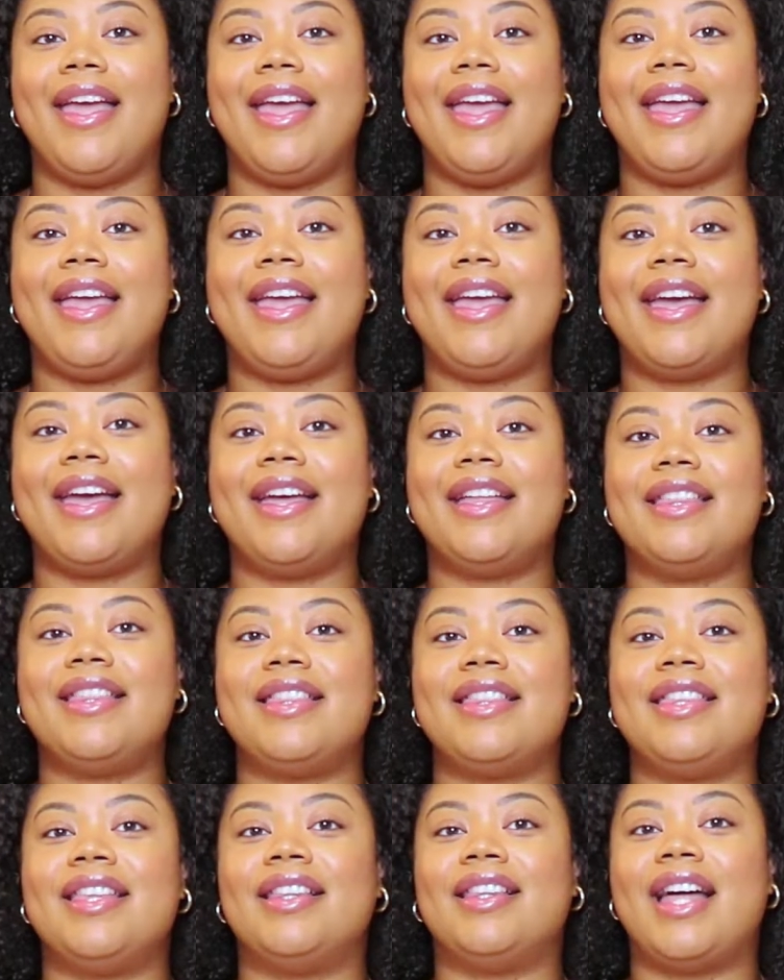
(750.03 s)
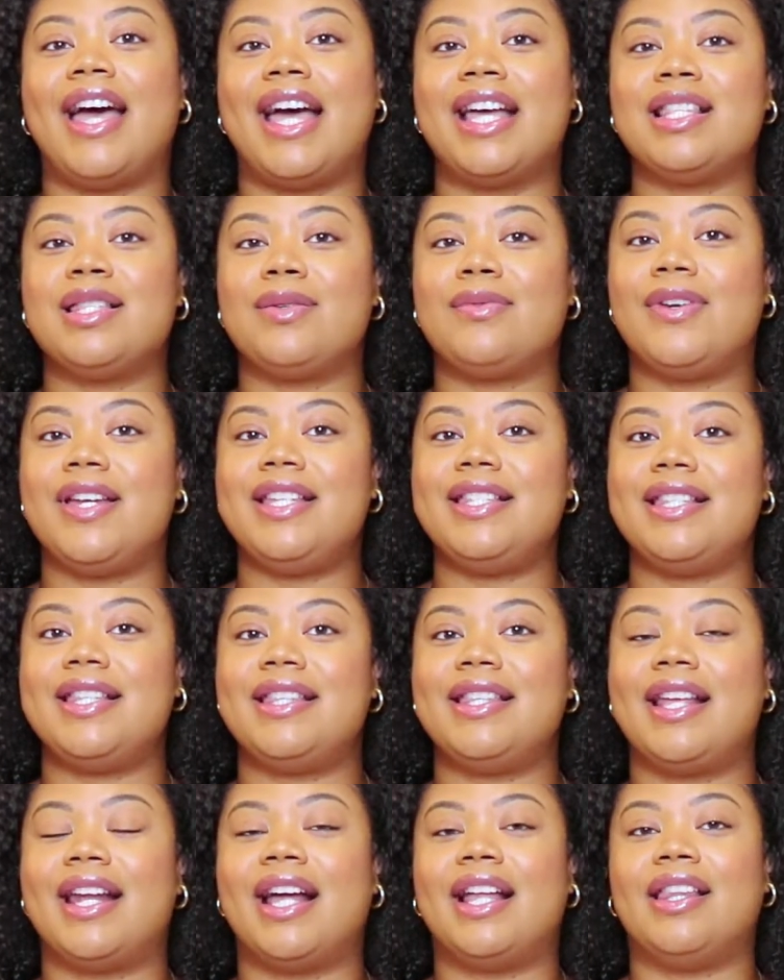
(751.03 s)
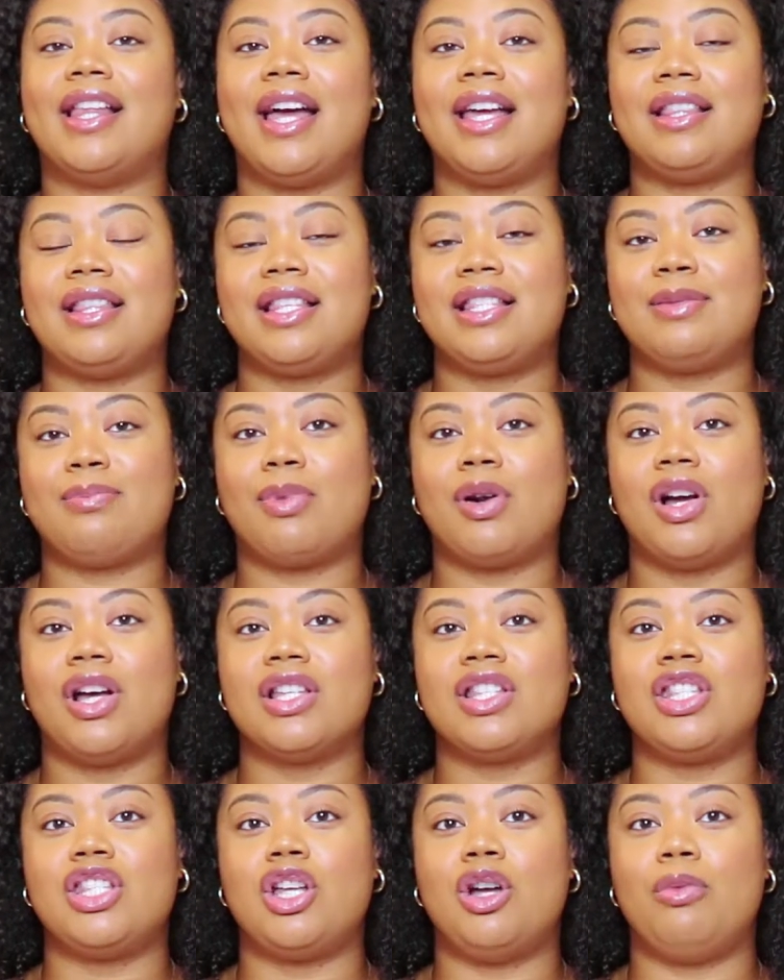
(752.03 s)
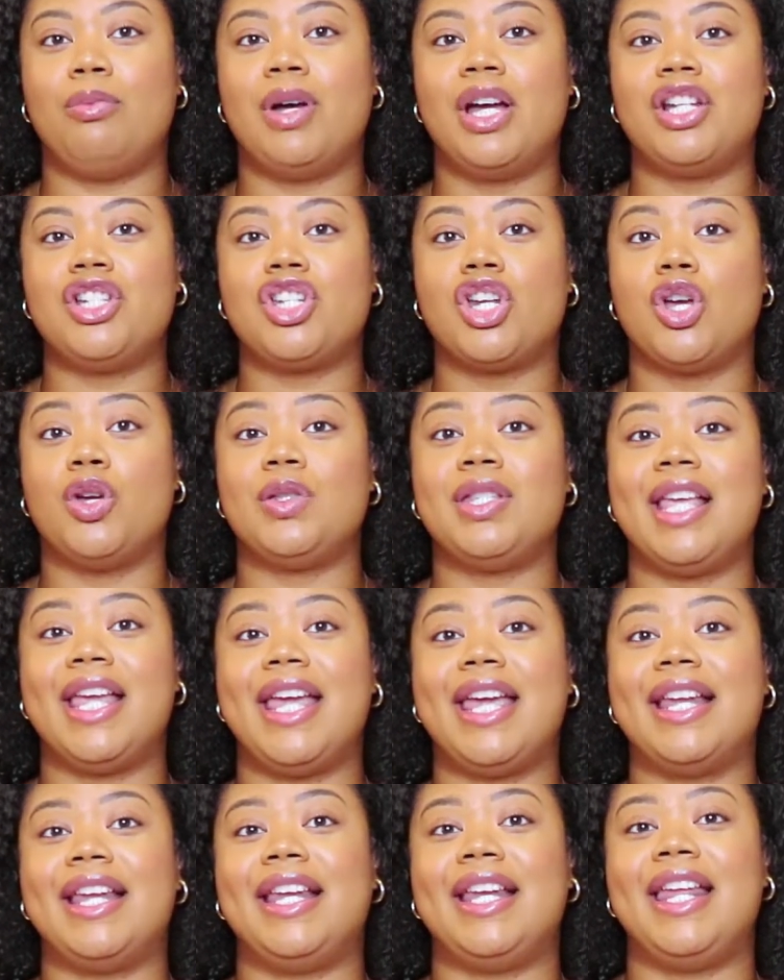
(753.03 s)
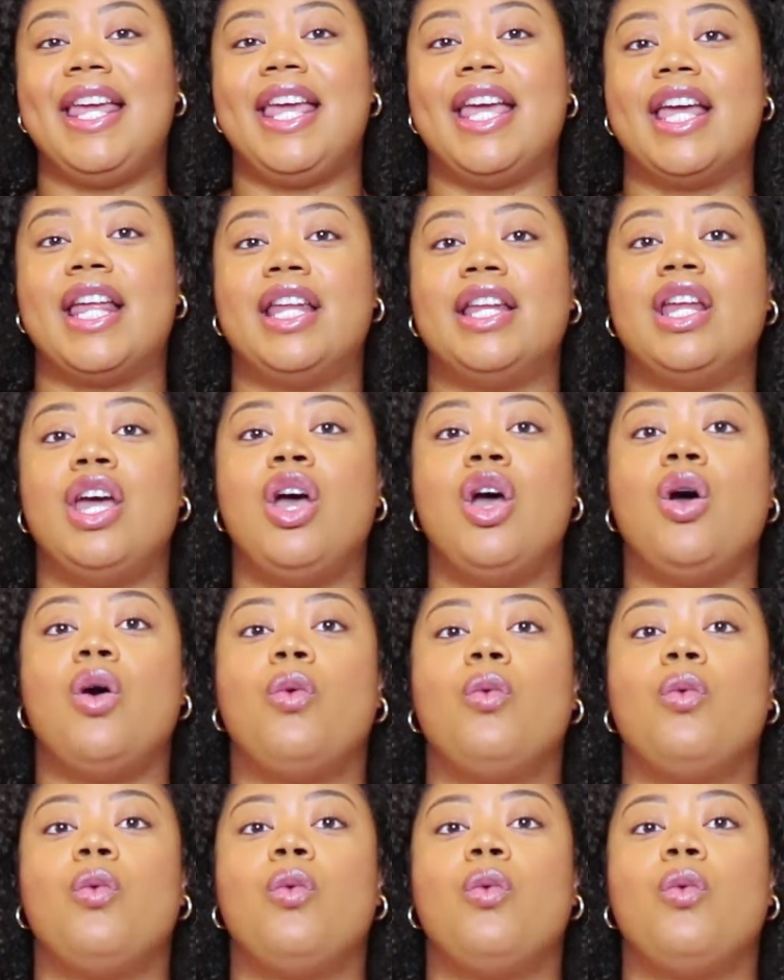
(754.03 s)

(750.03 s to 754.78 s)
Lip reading: And the last reason that I like this bra so much goes hand in hand